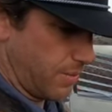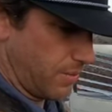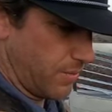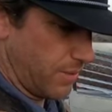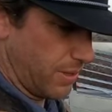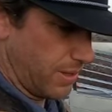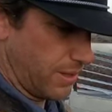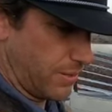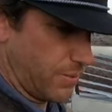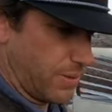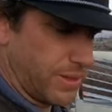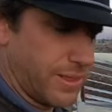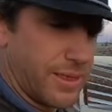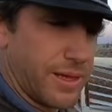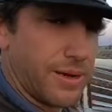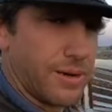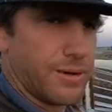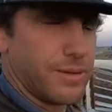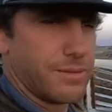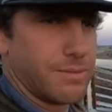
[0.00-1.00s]
Really what
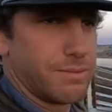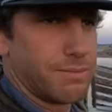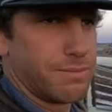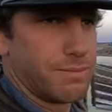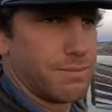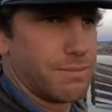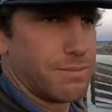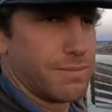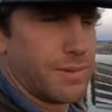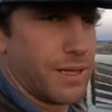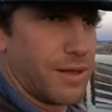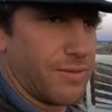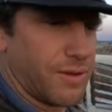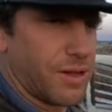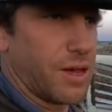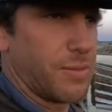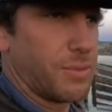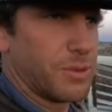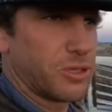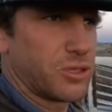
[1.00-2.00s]
they have a
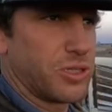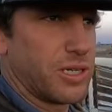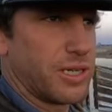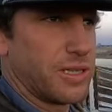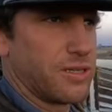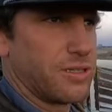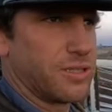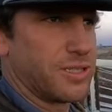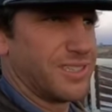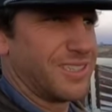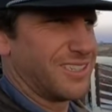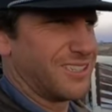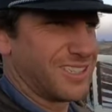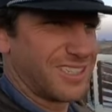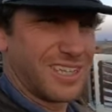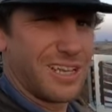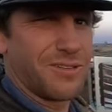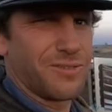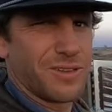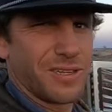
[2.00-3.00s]
couple trailers, and they're
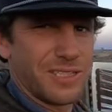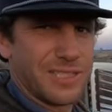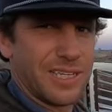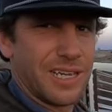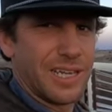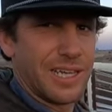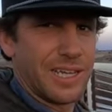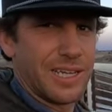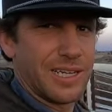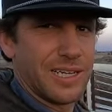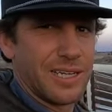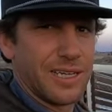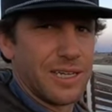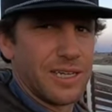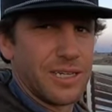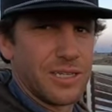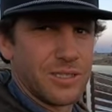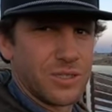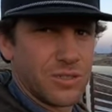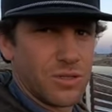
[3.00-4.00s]
self-contained
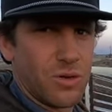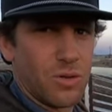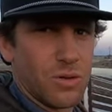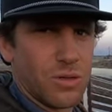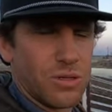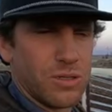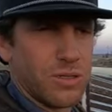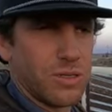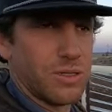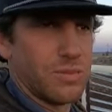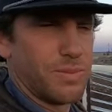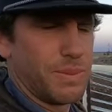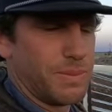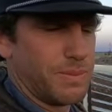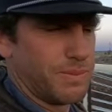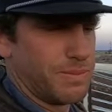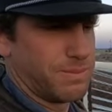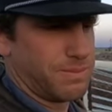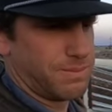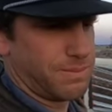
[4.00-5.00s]
solar
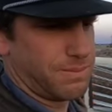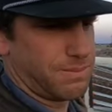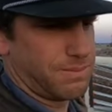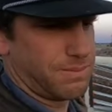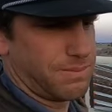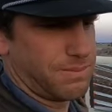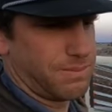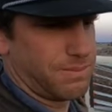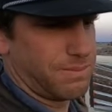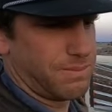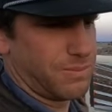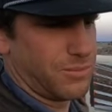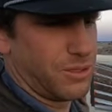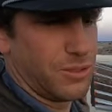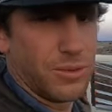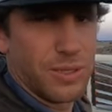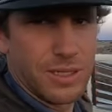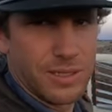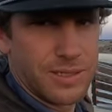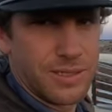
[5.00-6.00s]

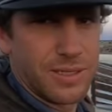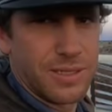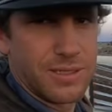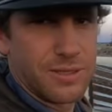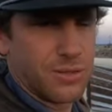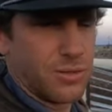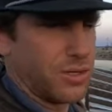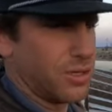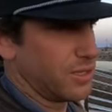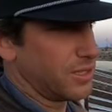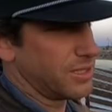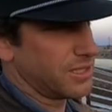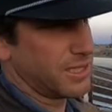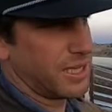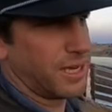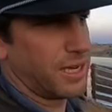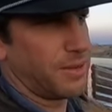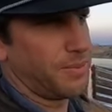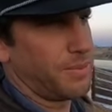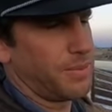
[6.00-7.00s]
units, so you can
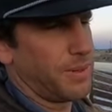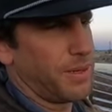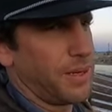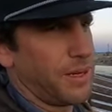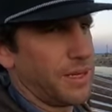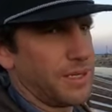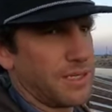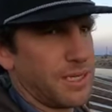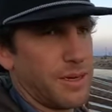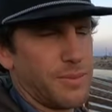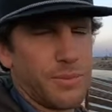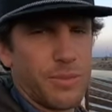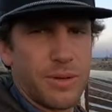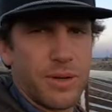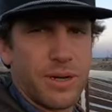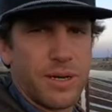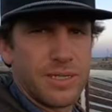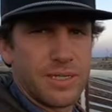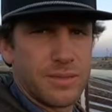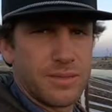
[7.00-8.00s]
set up a
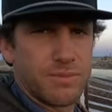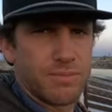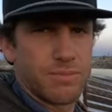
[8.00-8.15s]
temporary